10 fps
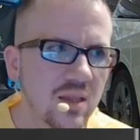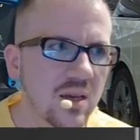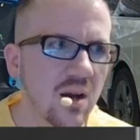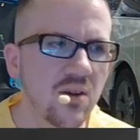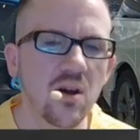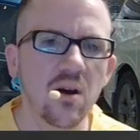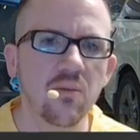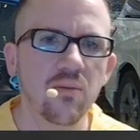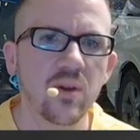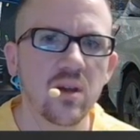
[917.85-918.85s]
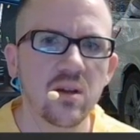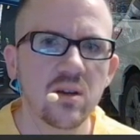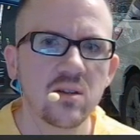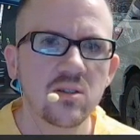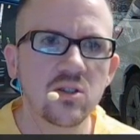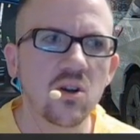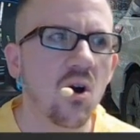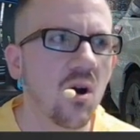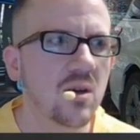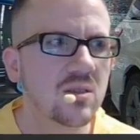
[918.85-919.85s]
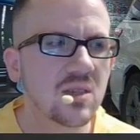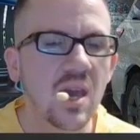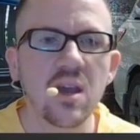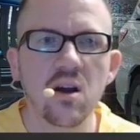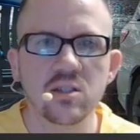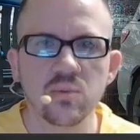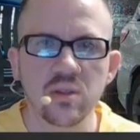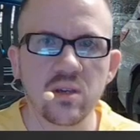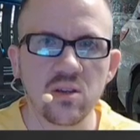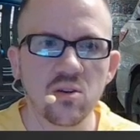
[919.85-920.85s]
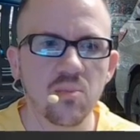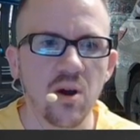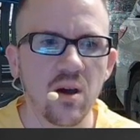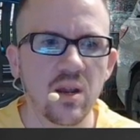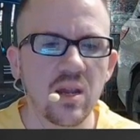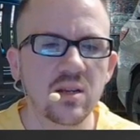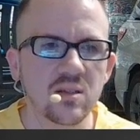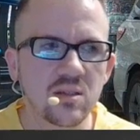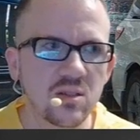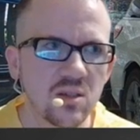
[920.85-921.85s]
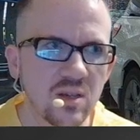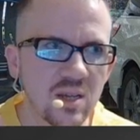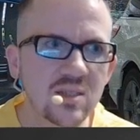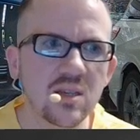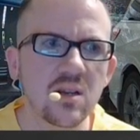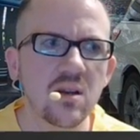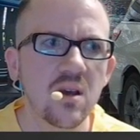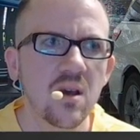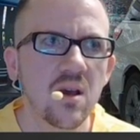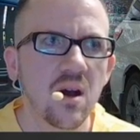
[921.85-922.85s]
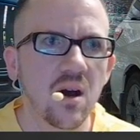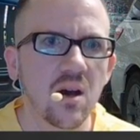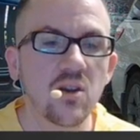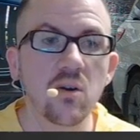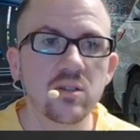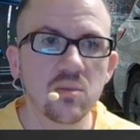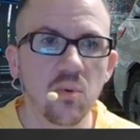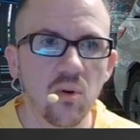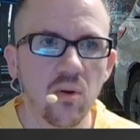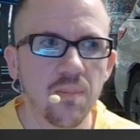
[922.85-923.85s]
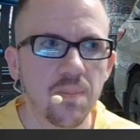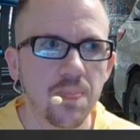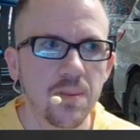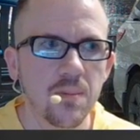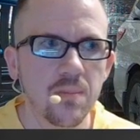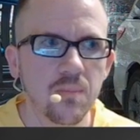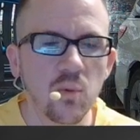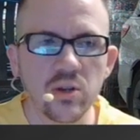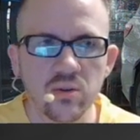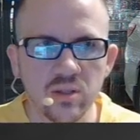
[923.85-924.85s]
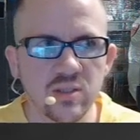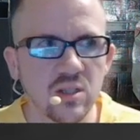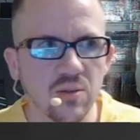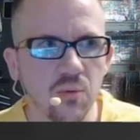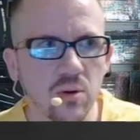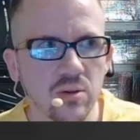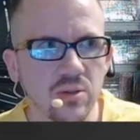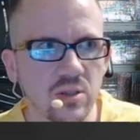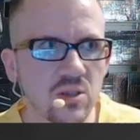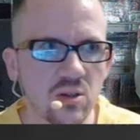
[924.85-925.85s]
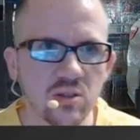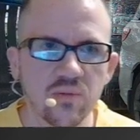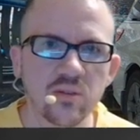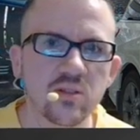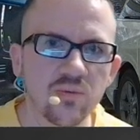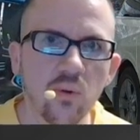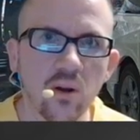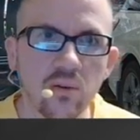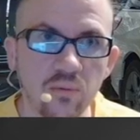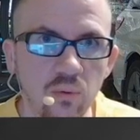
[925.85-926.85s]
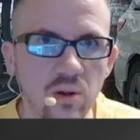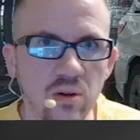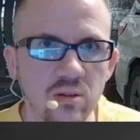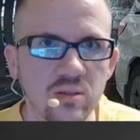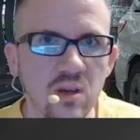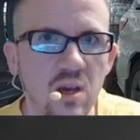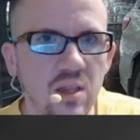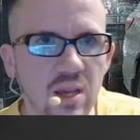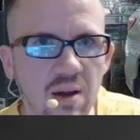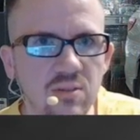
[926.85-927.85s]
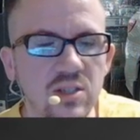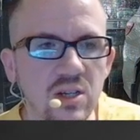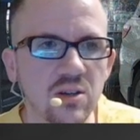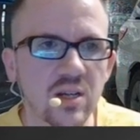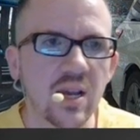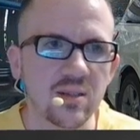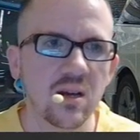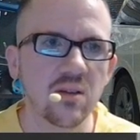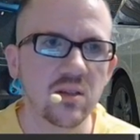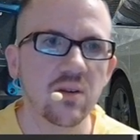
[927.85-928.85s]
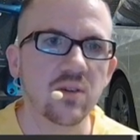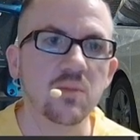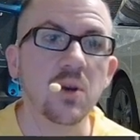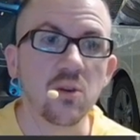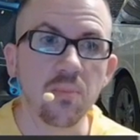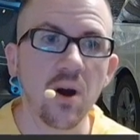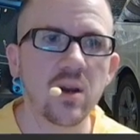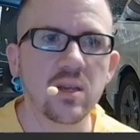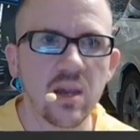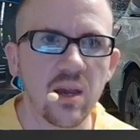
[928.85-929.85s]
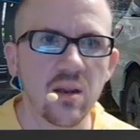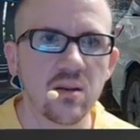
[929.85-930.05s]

enough to cause chaos within your body, isn't noticeable when you're listening to 432 hertz versus 440 hertz. The average ear can't tell the difference, but your body can.